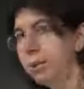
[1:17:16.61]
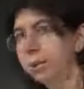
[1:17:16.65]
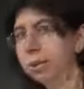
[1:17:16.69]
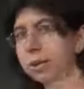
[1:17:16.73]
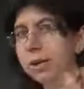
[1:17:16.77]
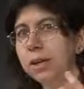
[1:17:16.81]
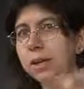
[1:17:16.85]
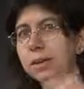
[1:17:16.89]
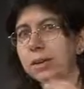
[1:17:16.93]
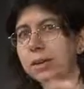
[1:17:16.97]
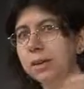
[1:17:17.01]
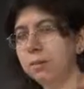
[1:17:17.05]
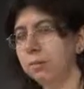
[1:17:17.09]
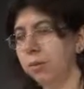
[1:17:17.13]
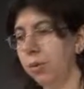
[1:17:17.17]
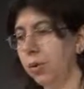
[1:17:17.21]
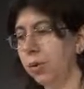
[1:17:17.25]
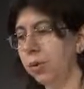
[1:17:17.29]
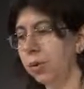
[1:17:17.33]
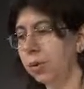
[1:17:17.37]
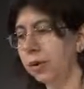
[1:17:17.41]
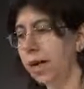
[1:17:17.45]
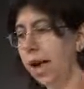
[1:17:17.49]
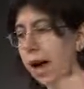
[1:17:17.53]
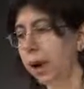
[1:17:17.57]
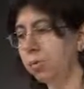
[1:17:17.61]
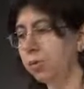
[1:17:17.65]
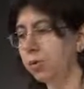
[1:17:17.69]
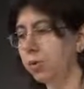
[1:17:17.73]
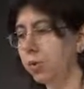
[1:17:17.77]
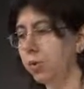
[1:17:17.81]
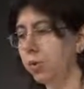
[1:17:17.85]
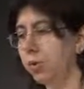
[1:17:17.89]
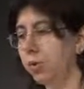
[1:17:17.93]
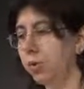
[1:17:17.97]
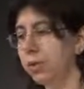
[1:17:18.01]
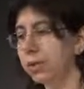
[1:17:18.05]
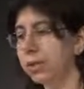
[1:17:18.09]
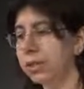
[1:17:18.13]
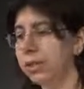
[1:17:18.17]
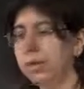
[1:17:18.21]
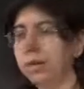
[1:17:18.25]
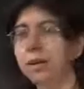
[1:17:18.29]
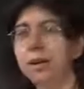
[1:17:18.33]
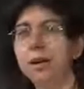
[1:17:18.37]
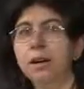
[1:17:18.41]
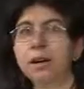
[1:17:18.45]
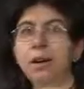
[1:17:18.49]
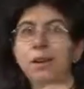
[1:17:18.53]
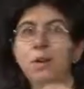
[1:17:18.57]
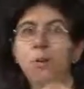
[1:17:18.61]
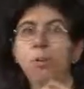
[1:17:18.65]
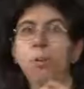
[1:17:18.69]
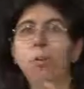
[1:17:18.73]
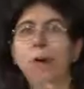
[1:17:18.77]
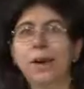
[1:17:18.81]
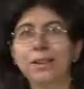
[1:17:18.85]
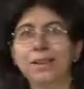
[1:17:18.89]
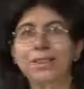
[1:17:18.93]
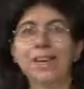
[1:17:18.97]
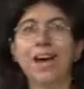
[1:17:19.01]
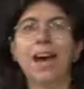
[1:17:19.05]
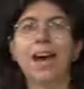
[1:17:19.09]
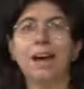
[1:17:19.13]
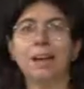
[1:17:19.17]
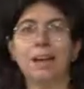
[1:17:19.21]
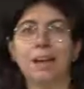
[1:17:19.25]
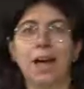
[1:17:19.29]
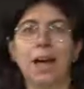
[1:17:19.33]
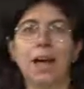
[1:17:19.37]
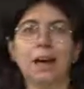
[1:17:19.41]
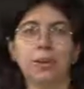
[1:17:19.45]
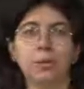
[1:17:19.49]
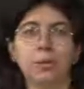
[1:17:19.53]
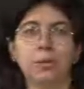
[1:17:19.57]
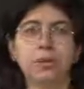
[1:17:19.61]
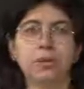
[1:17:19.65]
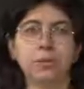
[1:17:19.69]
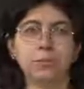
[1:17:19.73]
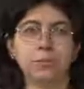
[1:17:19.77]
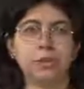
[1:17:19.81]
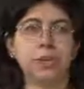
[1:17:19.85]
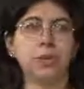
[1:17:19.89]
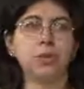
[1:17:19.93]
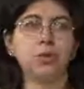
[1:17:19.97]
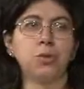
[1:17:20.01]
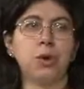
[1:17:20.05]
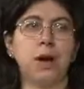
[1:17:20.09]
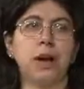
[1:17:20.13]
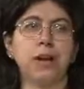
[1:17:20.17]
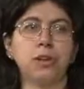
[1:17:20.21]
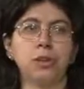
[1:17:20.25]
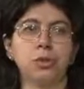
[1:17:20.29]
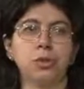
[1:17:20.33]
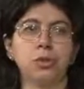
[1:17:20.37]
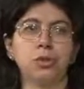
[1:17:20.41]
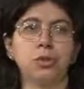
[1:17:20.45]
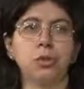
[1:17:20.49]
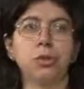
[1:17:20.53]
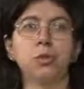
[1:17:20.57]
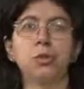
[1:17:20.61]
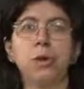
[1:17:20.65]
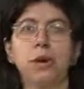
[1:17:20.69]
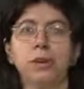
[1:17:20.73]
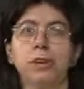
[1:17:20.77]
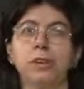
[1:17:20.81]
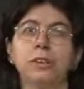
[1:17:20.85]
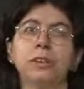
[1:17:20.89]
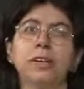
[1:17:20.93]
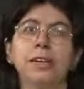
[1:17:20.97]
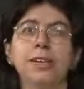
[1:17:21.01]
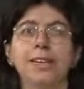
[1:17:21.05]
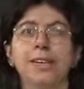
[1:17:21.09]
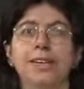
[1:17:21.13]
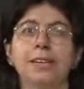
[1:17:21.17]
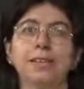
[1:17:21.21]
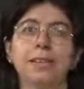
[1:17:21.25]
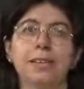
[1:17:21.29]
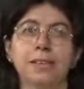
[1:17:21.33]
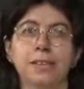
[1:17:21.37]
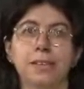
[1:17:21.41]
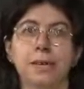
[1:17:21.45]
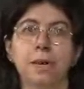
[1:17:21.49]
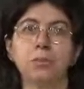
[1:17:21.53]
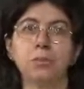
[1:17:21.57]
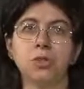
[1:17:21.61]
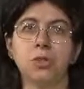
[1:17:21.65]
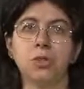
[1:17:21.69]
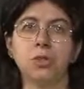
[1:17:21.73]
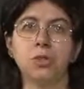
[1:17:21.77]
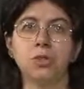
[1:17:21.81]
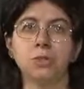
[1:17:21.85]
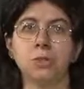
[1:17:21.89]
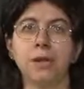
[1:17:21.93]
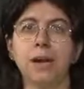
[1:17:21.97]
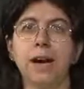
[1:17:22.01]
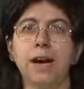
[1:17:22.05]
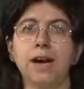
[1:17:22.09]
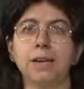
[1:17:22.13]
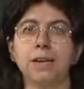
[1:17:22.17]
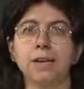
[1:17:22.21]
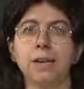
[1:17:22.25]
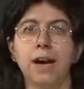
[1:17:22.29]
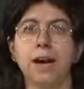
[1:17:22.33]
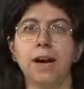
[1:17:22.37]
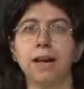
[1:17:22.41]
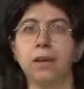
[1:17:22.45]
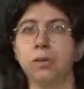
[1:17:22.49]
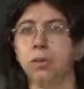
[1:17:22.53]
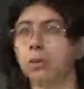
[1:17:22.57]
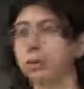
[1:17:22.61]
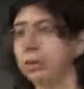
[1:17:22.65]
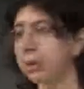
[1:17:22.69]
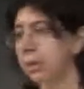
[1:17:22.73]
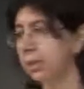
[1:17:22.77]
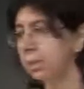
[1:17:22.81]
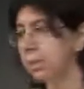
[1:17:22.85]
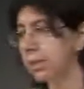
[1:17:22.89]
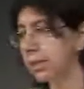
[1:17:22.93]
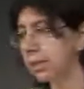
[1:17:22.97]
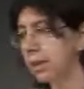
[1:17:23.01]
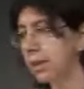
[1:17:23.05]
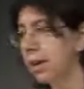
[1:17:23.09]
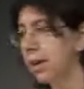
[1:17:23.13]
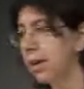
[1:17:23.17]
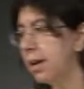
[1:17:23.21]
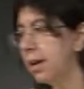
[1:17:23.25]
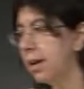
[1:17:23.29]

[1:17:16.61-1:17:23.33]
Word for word: because it both captures what the algorithms are trying to do, what are the hidden assumptions behind the algorithms,